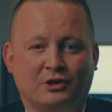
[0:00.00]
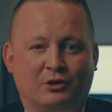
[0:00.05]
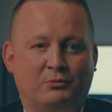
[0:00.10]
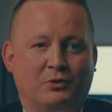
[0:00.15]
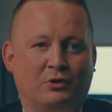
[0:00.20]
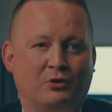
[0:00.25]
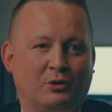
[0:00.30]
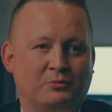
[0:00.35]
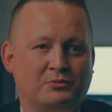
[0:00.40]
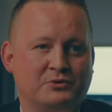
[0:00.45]
a
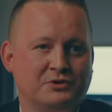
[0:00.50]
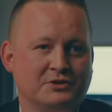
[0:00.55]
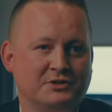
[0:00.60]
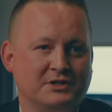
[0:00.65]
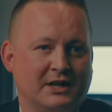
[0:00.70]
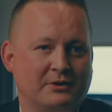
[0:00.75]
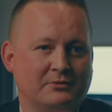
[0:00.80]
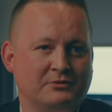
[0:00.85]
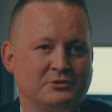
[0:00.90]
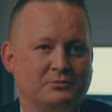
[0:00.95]
lot more
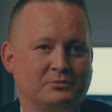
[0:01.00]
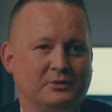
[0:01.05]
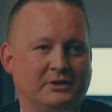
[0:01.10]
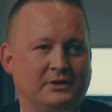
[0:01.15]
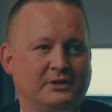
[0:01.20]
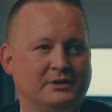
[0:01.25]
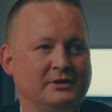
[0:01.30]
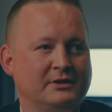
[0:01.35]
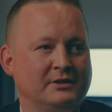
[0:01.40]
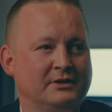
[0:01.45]
options now to
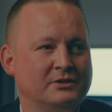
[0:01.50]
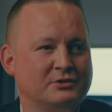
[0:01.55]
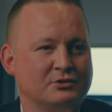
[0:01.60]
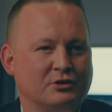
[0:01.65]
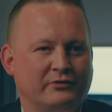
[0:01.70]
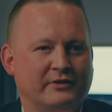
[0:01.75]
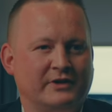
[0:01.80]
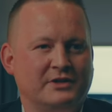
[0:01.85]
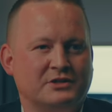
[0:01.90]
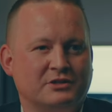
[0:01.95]
be
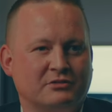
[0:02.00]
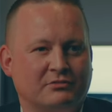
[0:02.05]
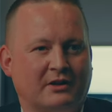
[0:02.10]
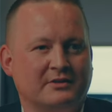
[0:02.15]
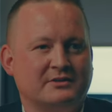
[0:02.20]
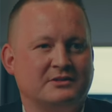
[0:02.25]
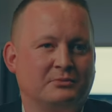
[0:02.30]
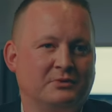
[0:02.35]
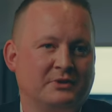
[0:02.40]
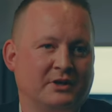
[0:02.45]
sort of
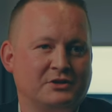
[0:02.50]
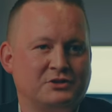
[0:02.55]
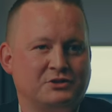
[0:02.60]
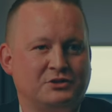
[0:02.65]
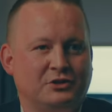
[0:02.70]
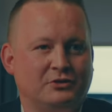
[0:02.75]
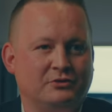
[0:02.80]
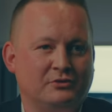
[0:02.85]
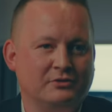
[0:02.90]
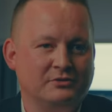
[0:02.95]
interactive with their
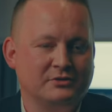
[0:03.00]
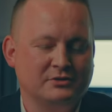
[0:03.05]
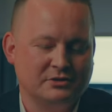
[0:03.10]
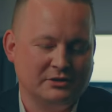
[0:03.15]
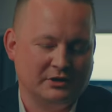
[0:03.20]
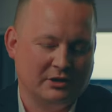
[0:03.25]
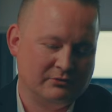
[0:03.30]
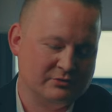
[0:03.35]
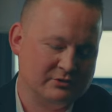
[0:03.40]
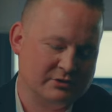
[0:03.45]

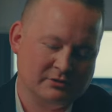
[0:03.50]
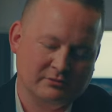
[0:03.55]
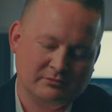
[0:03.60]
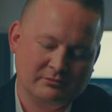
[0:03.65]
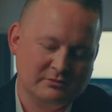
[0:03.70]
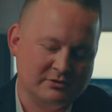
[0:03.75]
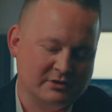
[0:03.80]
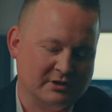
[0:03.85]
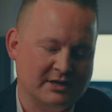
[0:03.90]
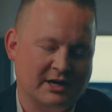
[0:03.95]
students, you know,
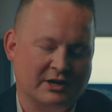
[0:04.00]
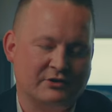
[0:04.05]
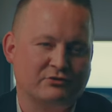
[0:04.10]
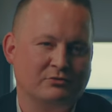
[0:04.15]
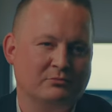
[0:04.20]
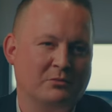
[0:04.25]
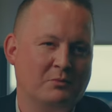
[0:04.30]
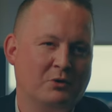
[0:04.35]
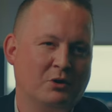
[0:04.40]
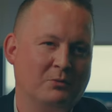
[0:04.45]
to
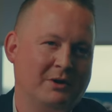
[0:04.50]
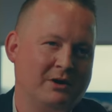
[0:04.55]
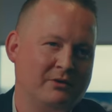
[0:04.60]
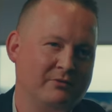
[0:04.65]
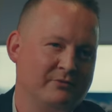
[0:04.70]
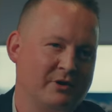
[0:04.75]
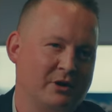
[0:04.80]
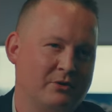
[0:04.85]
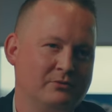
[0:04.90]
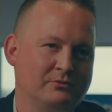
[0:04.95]
cast from a
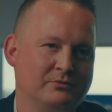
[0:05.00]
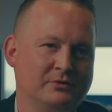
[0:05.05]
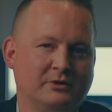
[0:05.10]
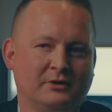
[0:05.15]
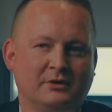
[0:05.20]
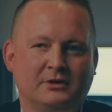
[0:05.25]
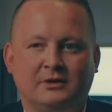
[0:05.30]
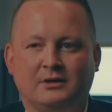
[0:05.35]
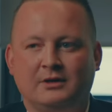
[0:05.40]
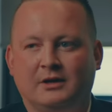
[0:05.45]
mobile phone
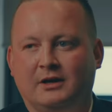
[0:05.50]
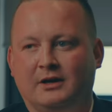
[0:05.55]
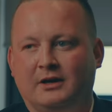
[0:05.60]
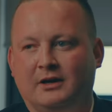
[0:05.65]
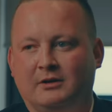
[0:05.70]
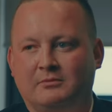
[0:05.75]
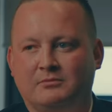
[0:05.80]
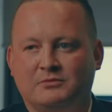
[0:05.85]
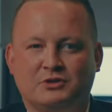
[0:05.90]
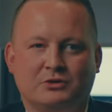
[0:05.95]

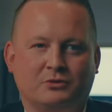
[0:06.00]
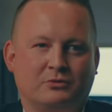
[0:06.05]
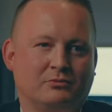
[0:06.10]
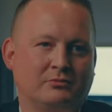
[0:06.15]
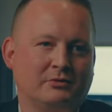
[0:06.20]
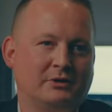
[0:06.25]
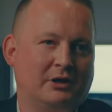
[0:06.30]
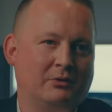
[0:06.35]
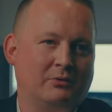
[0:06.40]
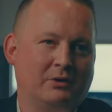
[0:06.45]

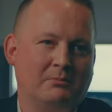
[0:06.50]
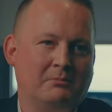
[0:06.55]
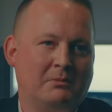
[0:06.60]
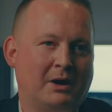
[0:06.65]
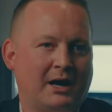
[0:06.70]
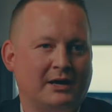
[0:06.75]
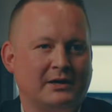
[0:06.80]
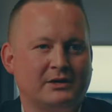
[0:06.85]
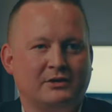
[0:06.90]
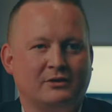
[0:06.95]
to, you know, a
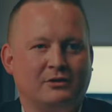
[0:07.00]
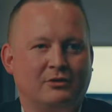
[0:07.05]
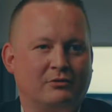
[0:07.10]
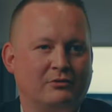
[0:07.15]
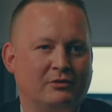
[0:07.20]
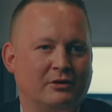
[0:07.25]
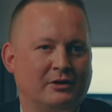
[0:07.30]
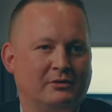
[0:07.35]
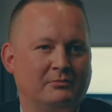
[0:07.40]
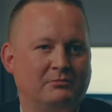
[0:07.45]
Mac
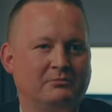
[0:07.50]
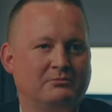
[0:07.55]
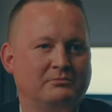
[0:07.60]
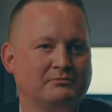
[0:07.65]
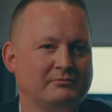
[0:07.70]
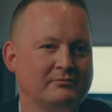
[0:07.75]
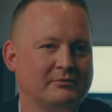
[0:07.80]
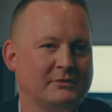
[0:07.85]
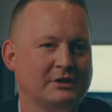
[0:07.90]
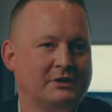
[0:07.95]
or a
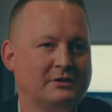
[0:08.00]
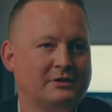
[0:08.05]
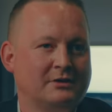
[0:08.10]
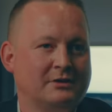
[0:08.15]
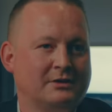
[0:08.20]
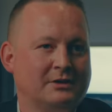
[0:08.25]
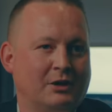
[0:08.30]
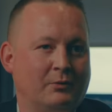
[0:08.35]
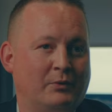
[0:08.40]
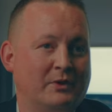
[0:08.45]

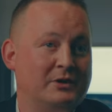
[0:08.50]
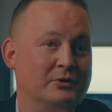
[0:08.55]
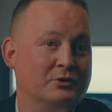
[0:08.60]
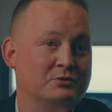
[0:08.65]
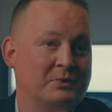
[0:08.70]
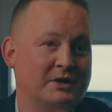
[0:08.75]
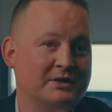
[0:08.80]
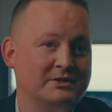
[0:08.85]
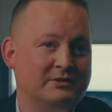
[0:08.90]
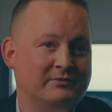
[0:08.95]

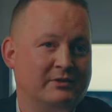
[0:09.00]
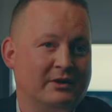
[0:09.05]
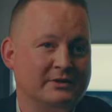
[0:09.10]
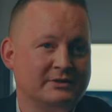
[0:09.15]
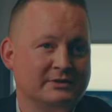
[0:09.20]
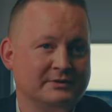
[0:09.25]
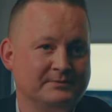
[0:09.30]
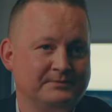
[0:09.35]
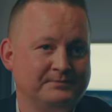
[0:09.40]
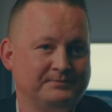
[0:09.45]
Windows-based
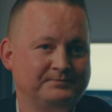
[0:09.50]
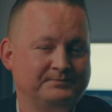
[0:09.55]
device.